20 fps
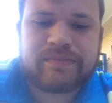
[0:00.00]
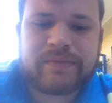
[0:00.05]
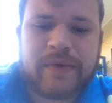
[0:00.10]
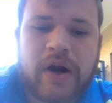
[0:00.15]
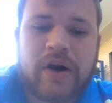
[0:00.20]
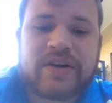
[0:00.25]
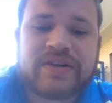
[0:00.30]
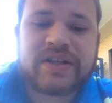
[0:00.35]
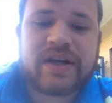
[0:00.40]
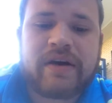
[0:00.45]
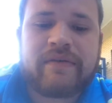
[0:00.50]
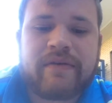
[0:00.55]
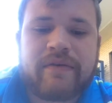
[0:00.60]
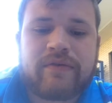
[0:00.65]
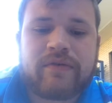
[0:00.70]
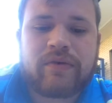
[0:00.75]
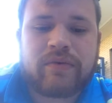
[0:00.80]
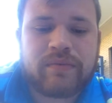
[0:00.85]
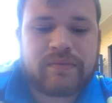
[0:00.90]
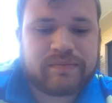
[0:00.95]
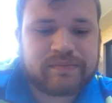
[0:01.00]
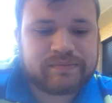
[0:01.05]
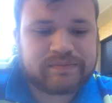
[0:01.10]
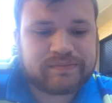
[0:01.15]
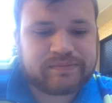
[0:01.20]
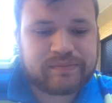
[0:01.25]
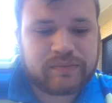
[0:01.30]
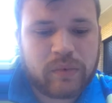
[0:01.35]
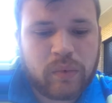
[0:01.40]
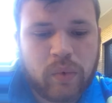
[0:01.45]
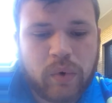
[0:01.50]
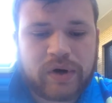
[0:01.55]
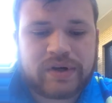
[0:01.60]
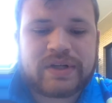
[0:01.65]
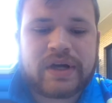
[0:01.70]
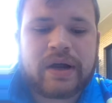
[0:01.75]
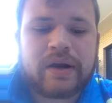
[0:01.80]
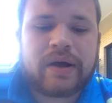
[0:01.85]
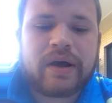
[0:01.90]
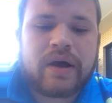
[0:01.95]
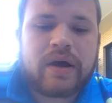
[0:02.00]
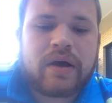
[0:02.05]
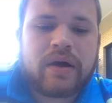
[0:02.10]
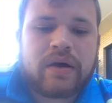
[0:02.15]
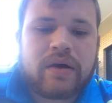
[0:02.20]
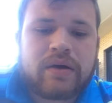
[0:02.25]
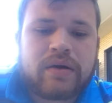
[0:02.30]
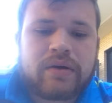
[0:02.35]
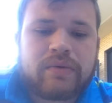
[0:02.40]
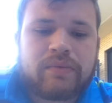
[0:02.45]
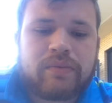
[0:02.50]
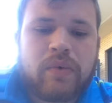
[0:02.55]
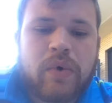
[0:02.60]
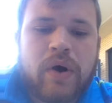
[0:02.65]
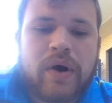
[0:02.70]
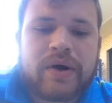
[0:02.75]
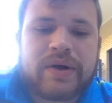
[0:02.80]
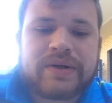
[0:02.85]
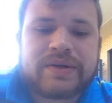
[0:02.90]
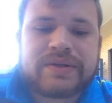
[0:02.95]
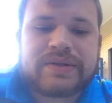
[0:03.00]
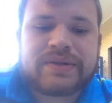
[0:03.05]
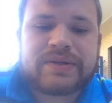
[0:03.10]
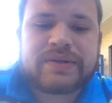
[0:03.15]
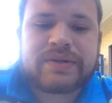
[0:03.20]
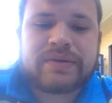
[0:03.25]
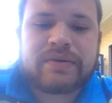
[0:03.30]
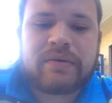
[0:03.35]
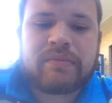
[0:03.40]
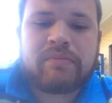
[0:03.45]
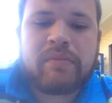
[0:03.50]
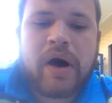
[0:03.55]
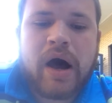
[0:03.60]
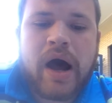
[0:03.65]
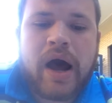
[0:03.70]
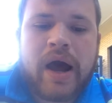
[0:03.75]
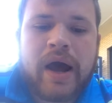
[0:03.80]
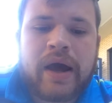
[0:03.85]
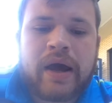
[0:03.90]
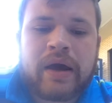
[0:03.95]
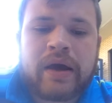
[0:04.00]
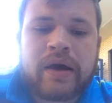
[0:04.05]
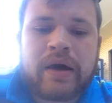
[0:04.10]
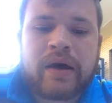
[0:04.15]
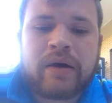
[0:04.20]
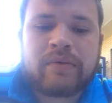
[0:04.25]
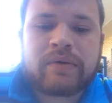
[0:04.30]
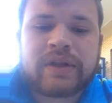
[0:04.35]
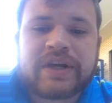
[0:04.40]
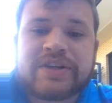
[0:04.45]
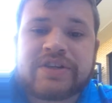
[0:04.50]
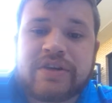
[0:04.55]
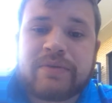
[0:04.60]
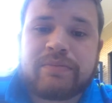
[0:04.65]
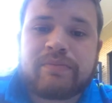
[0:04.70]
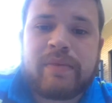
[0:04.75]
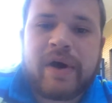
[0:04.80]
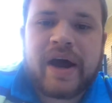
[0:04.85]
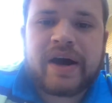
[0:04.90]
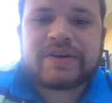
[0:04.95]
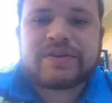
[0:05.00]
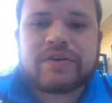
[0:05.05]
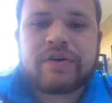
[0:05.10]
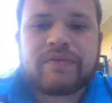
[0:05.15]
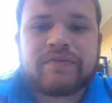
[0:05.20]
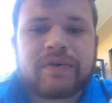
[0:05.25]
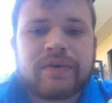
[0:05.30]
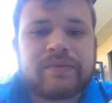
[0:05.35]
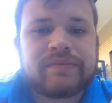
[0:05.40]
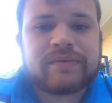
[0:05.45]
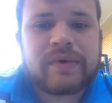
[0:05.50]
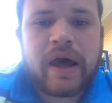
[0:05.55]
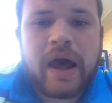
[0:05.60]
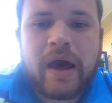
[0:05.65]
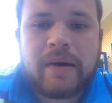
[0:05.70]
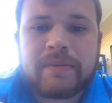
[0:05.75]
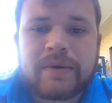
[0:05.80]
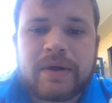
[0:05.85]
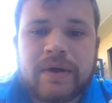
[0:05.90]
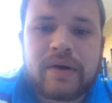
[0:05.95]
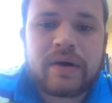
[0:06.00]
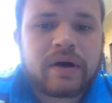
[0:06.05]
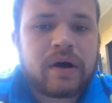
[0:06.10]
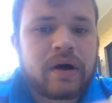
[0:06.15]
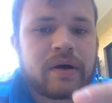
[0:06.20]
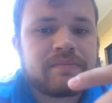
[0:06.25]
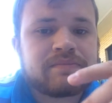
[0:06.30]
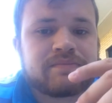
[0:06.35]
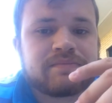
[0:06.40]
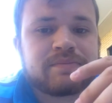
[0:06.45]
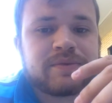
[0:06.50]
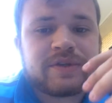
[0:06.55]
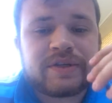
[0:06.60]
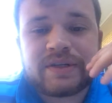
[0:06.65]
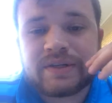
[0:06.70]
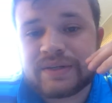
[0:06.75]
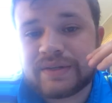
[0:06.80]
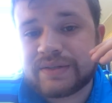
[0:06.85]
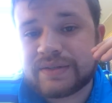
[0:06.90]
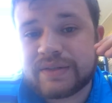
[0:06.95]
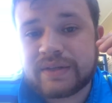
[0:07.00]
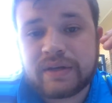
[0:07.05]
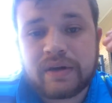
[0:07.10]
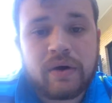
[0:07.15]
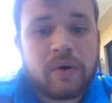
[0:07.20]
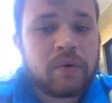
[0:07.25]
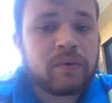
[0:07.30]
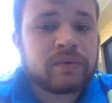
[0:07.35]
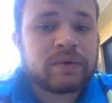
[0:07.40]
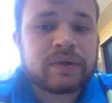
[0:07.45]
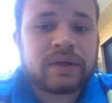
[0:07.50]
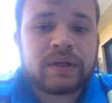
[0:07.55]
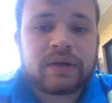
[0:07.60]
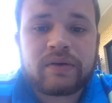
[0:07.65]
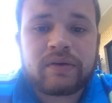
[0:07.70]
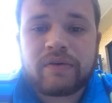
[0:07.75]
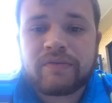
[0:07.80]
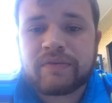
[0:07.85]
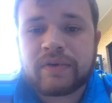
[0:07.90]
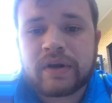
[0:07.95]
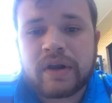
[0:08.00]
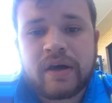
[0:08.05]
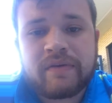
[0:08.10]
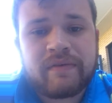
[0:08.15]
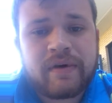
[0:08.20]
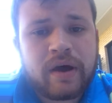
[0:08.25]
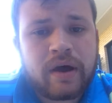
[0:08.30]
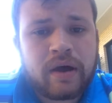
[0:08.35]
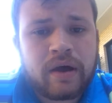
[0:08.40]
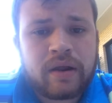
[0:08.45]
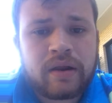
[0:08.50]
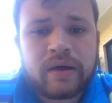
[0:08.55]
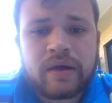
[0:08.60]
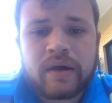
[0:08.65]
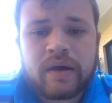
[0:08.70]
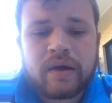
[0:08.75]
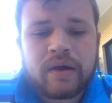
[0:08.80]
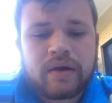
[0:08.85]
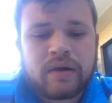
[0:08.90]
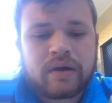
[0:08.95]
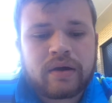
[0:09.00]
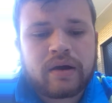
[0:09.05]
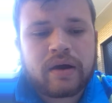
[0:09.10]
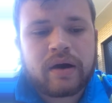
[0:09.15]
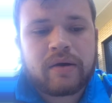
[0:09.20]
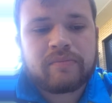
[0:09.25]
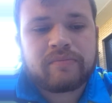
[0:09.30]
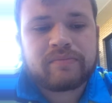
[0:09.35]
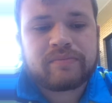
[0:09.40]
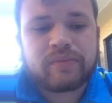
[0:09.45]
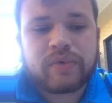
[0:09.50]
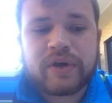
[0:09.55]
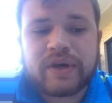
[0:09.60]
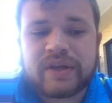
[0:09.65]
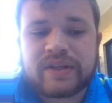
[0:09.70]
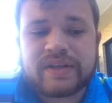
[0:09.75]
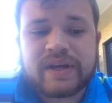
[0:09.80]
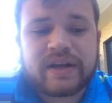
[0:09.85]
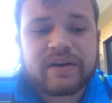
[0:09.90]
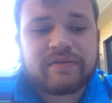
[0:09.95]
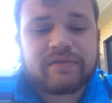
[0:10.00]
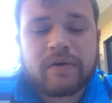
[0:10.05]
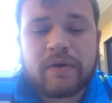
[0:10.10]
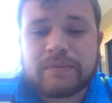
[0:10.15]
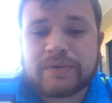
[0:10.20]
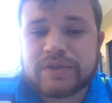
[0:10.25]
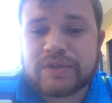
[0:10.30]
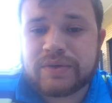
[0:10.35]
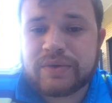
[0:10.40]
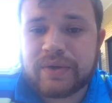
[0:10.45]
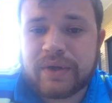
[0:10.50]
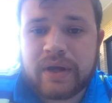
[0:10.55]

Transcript: the hardest thing I've ever worked on was my relationship with my ex-girlfriend, Abby. She's the only girlfriend I've had. We dated for almost 2